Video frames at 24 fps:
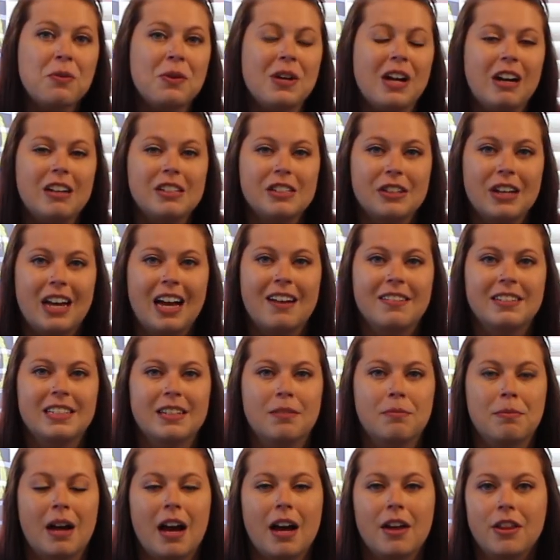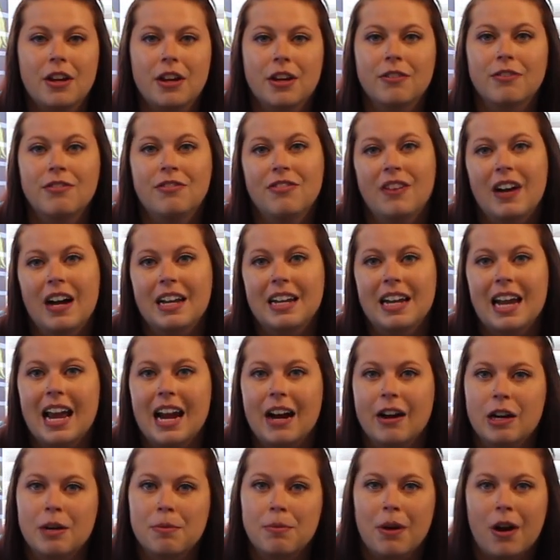We also have some other fun
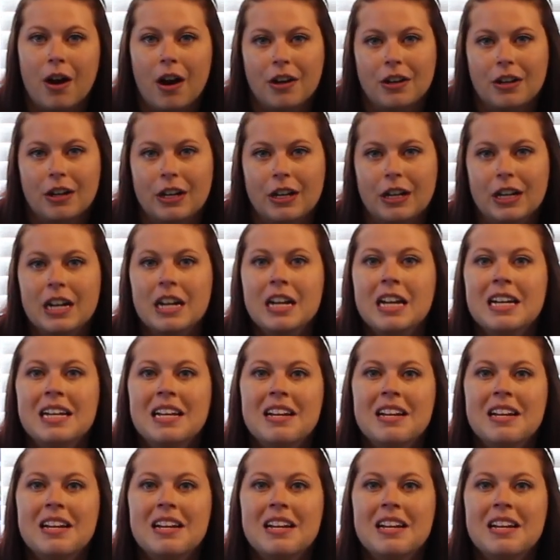Harry Potter